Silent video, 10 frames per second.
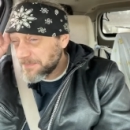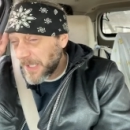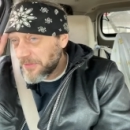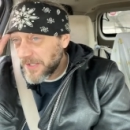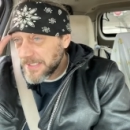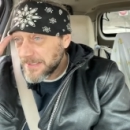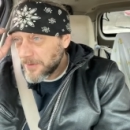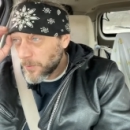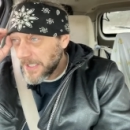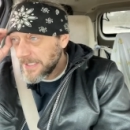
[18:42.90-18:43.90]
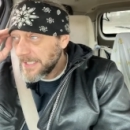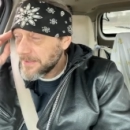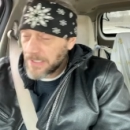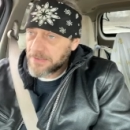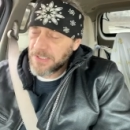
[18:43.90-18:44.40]
my thing, right?
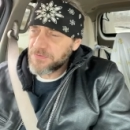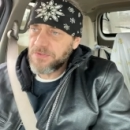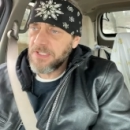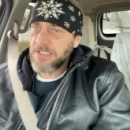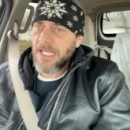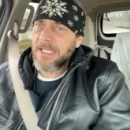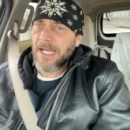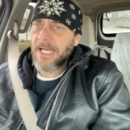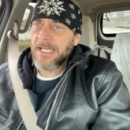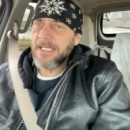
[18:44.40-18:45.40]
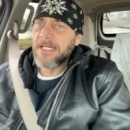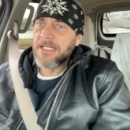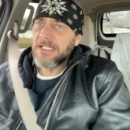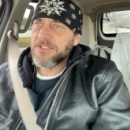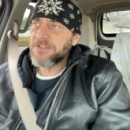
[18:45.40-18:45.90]
Like, because the AI
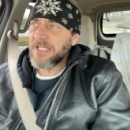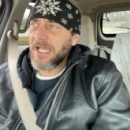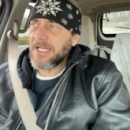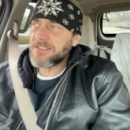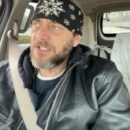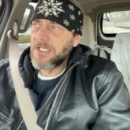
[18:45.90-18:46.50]
is not